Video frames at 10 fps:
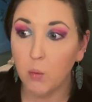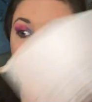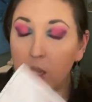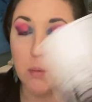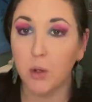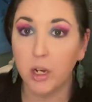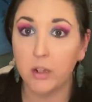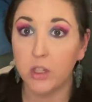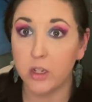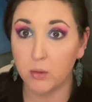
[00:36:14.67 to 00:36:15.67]
what you put
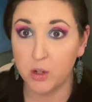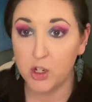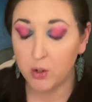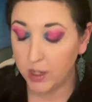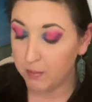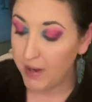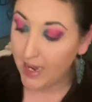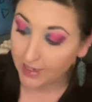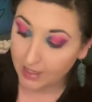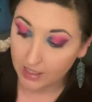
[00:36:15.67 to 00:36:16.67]
out there is what you get
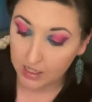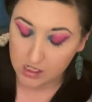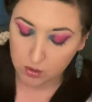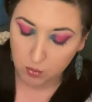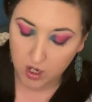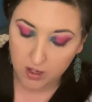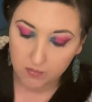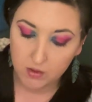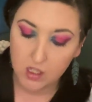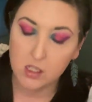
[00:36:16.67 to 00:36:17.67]
back and guess what
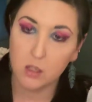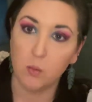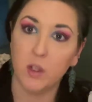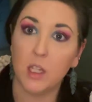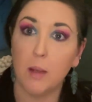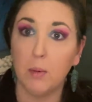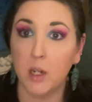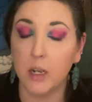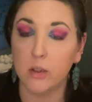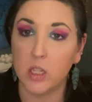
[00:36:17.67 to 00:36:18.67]
this is what they
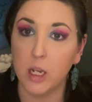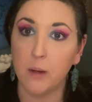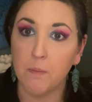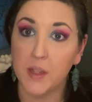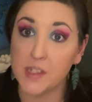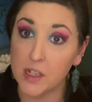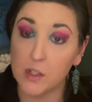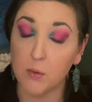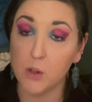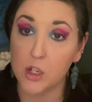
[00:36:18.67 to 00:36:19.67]
put out there a
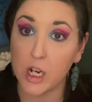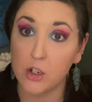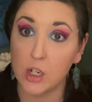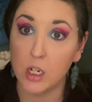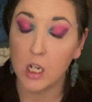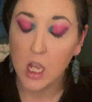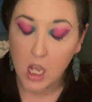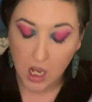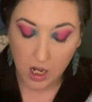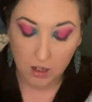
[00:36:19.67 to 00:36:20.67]
sense of rejection
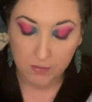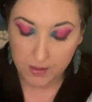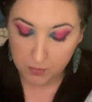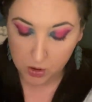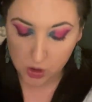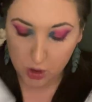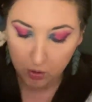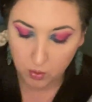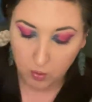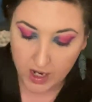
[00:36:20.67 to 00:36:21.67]
uh, they pushed
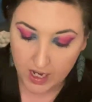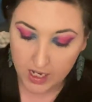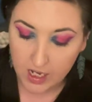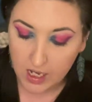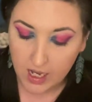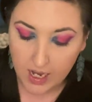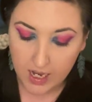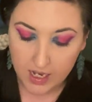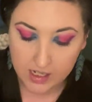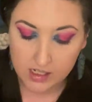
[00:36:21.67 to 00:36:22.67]
you away
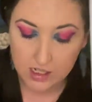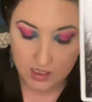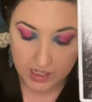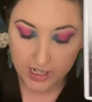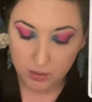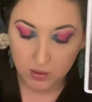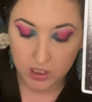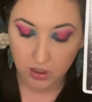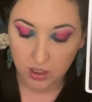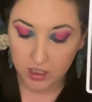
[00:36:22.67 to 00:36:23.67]
and that's what
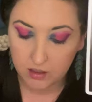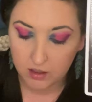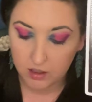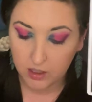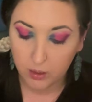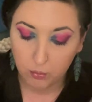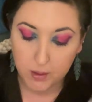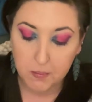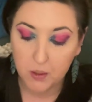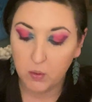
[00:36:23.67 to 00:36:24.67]
they're they're
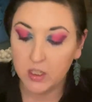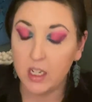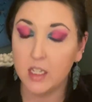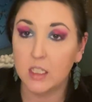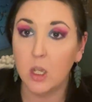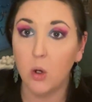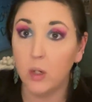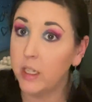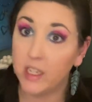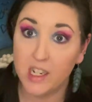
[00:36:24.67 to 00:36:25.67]
reaping what they sowed
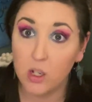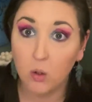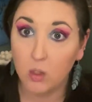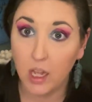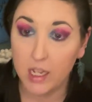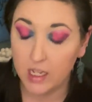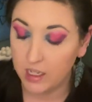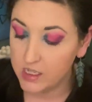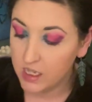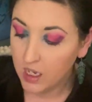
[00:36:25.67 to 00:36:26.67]
and they don't like
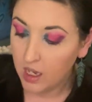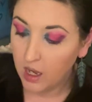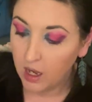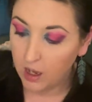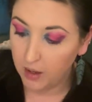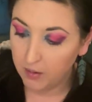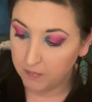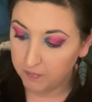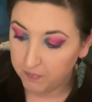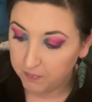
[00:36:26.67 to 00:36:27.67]
it
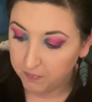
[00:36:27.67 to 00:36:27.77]
um,